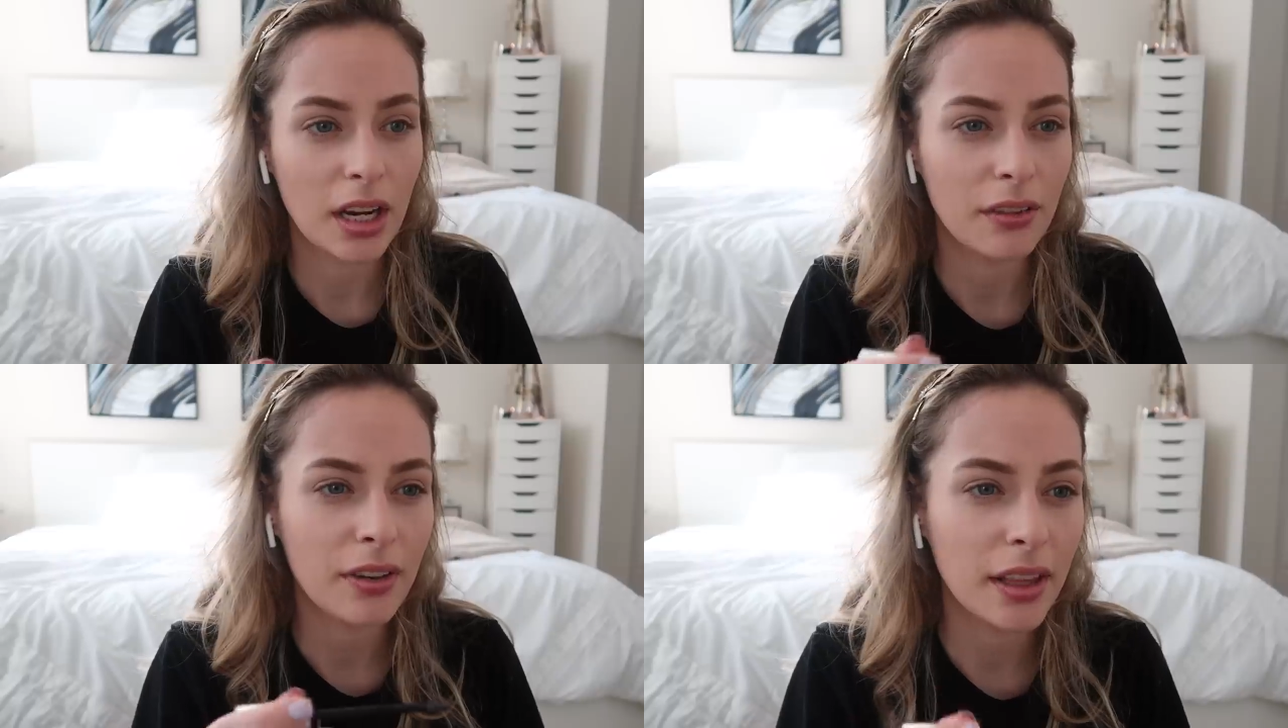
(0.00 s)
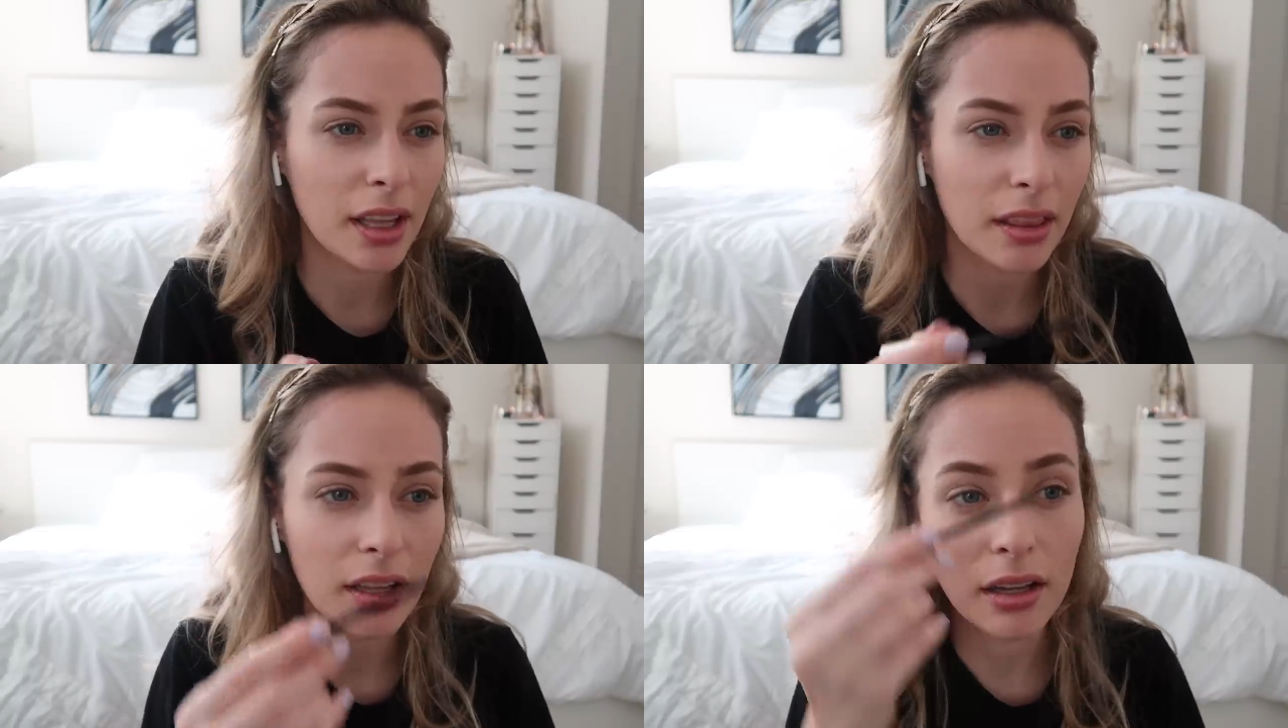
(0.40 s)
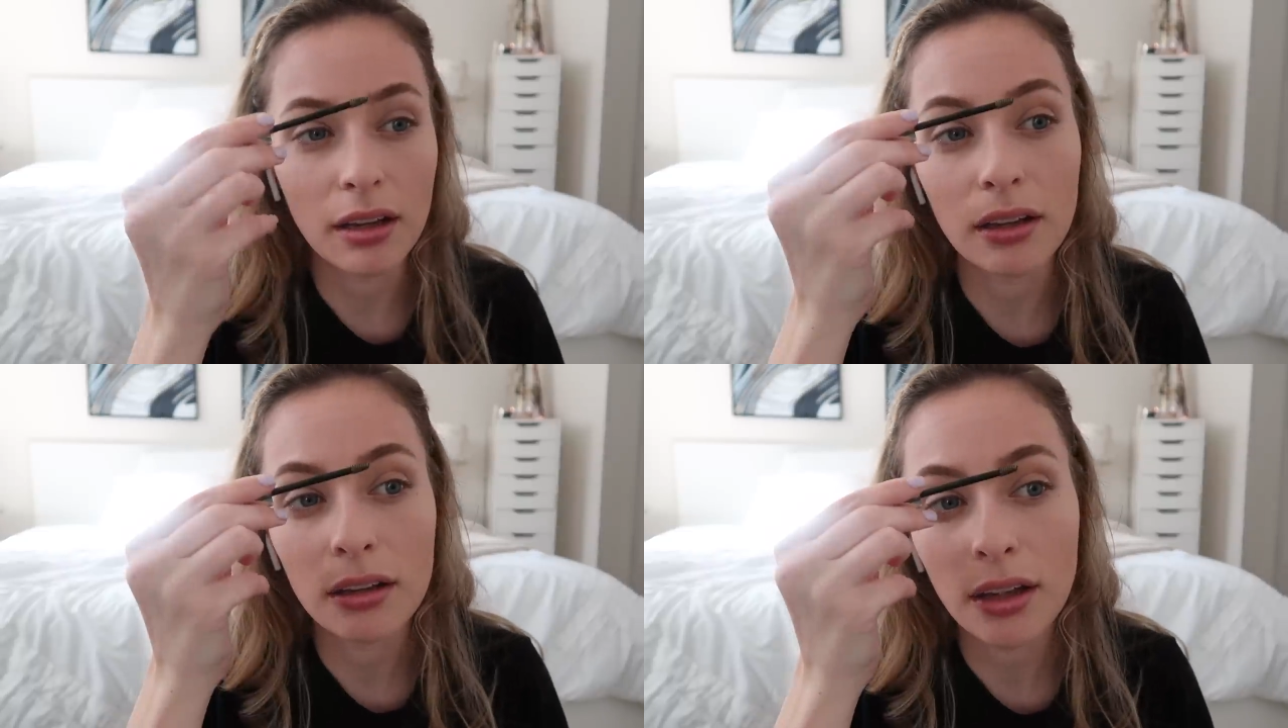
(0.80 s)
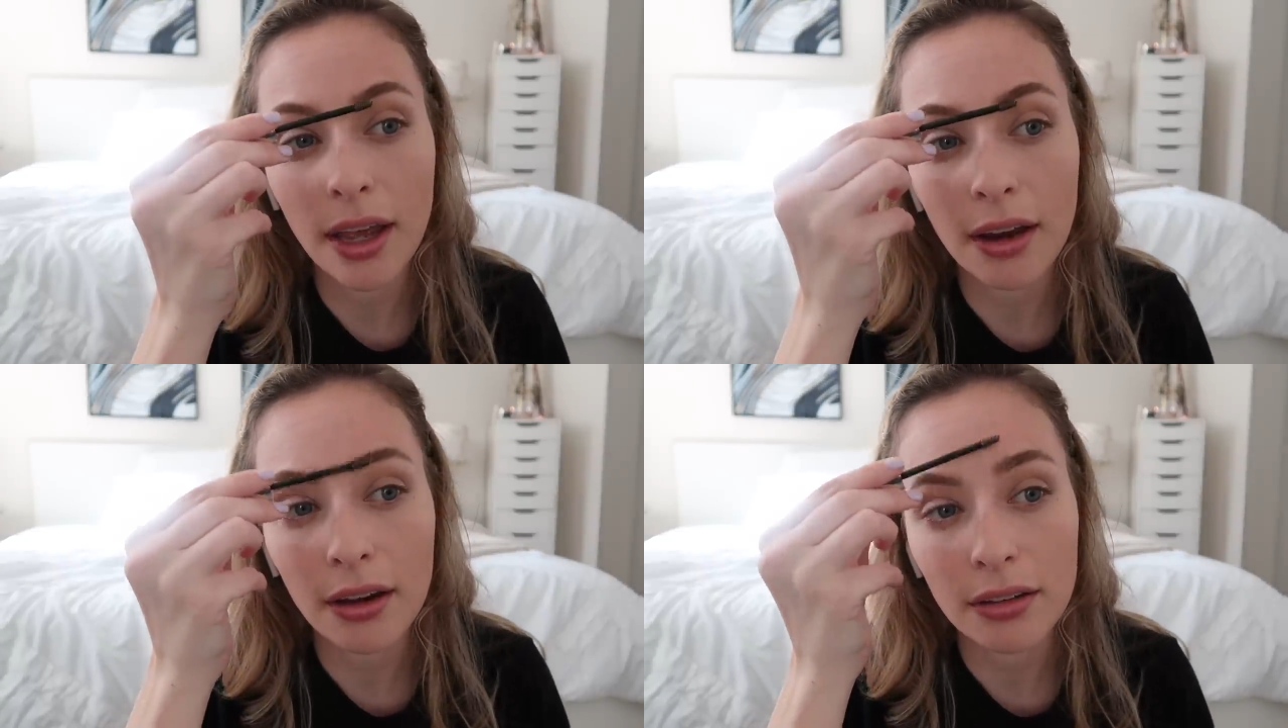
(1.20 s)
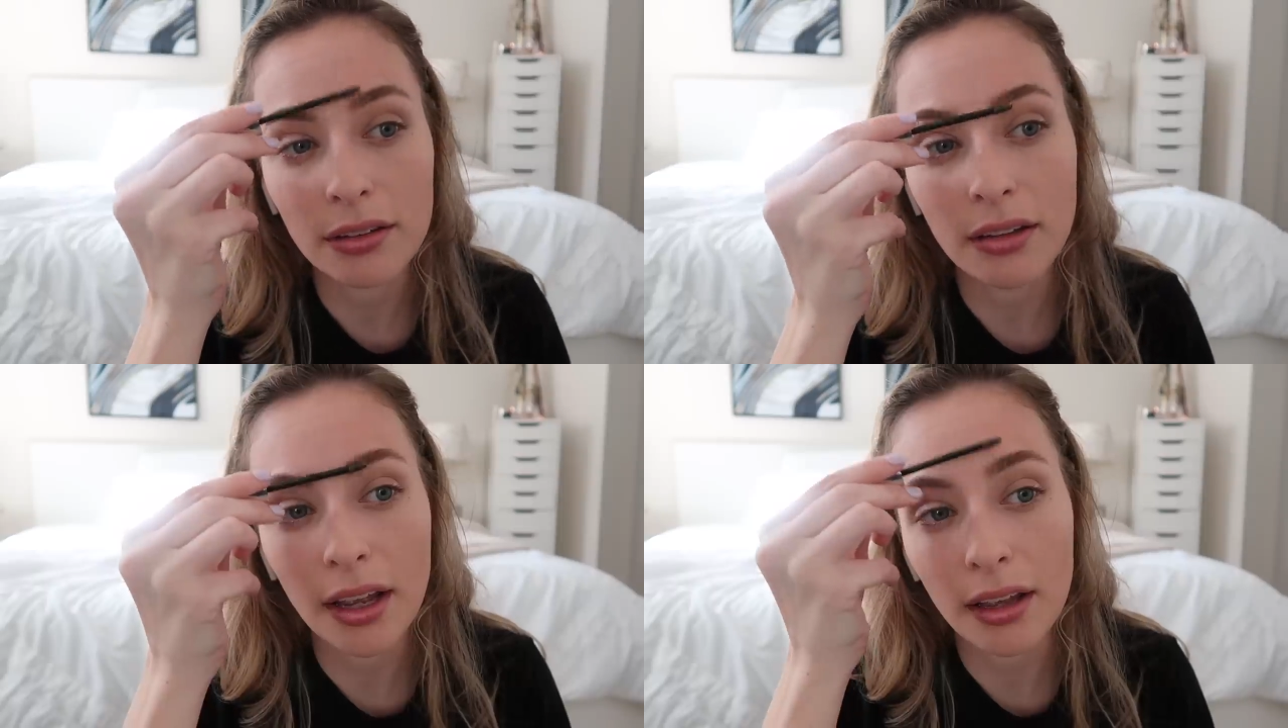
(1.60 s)
And I find that the hair
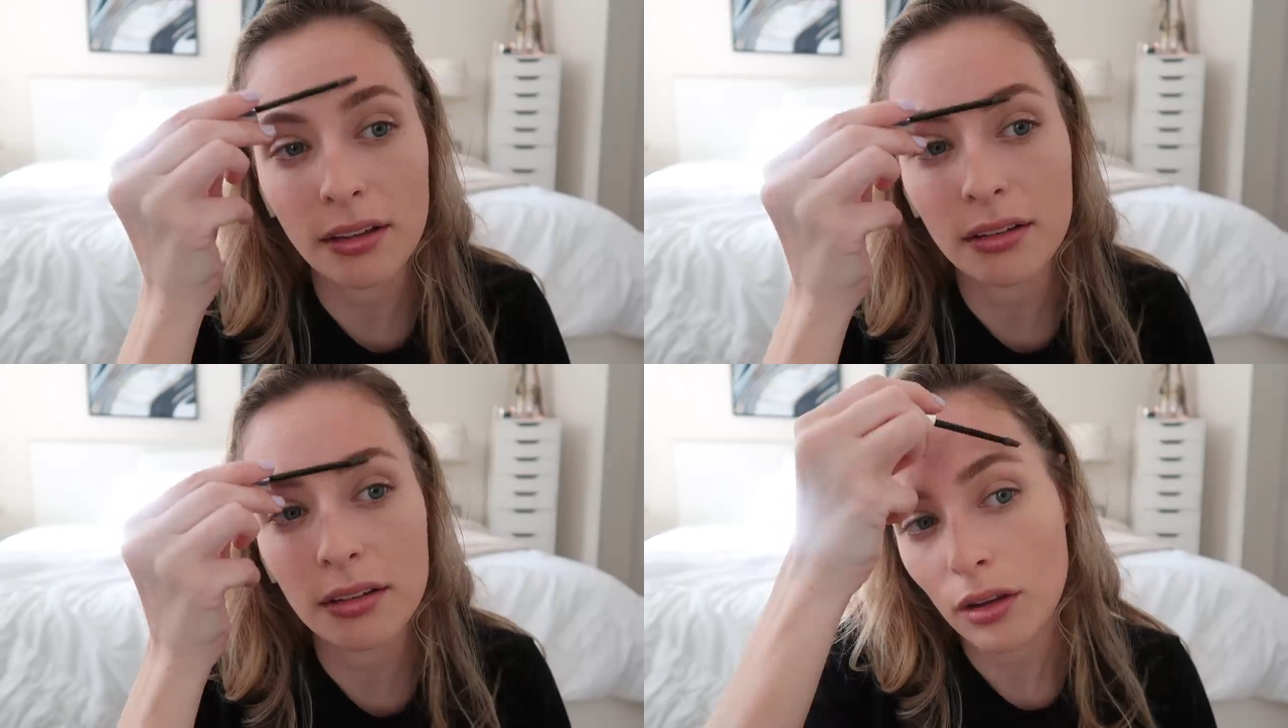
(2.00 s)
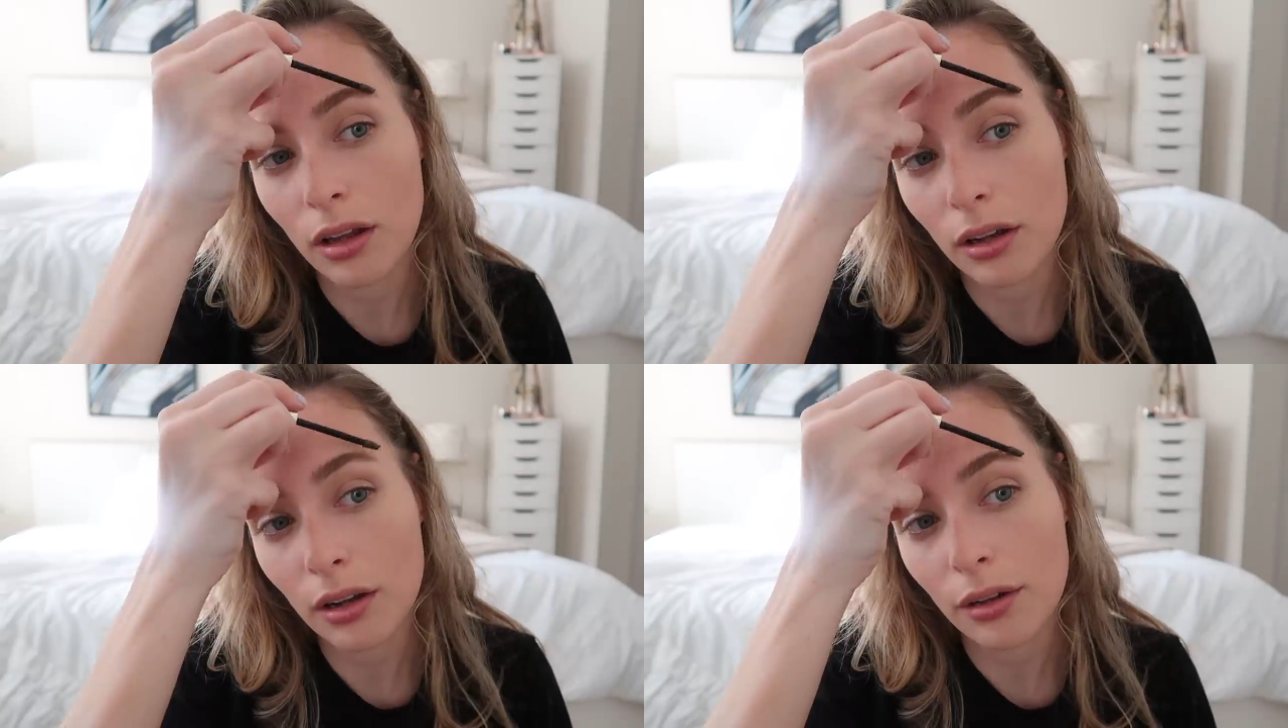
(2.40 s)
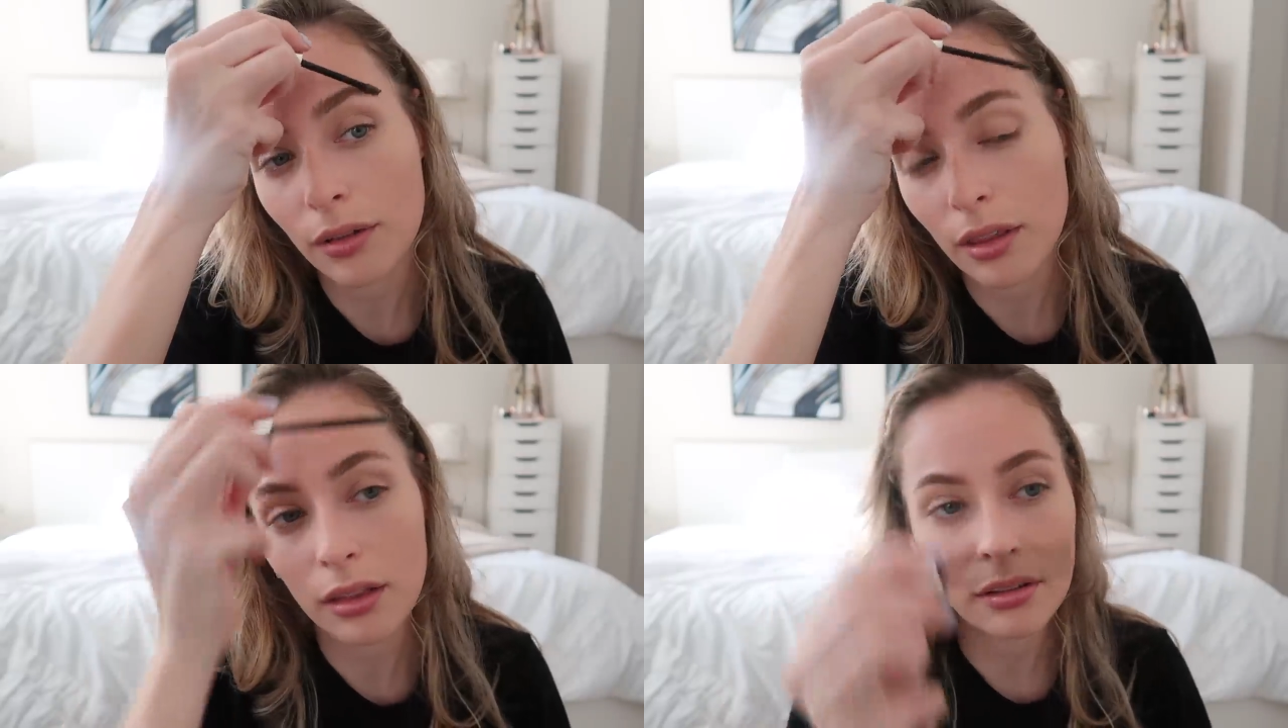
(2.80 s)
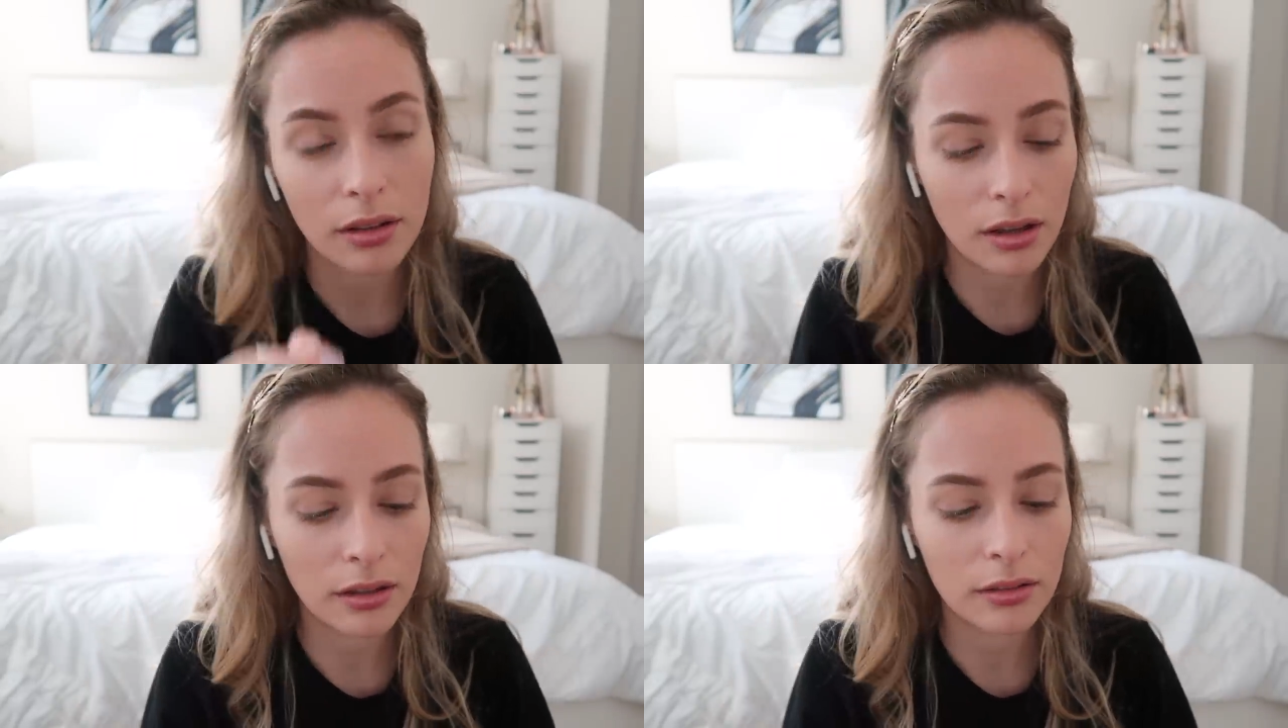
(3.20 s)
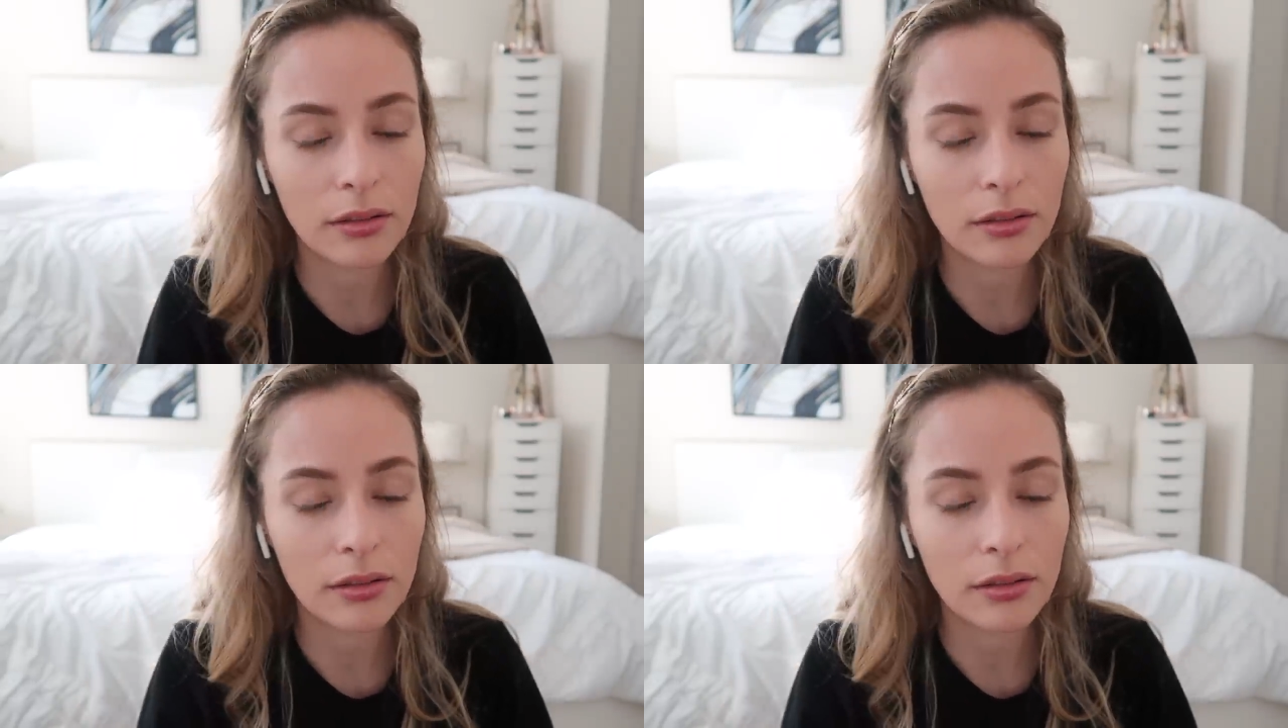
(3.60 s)
stays longer with this on.